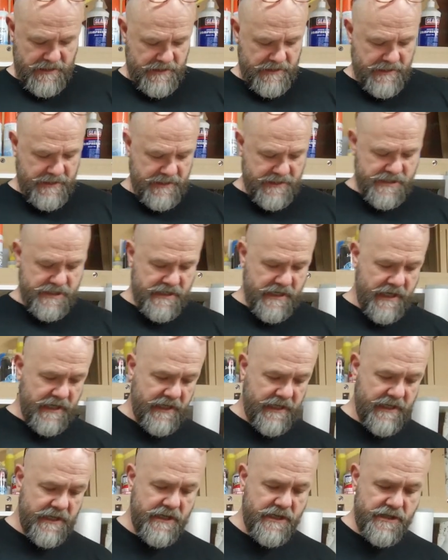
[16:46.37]
the next
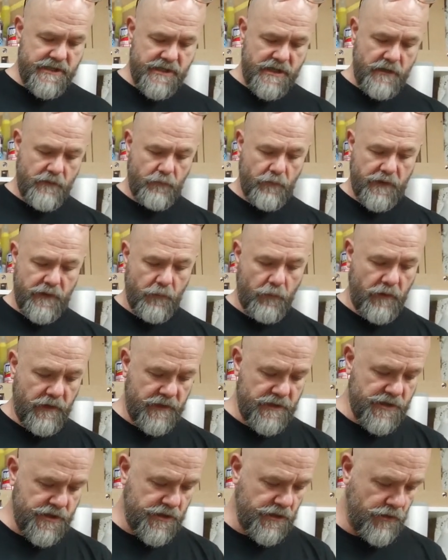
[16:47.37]
thing is what I
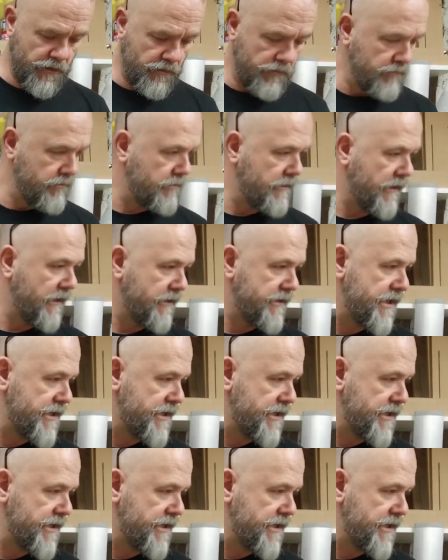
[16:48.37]
want to show. I'll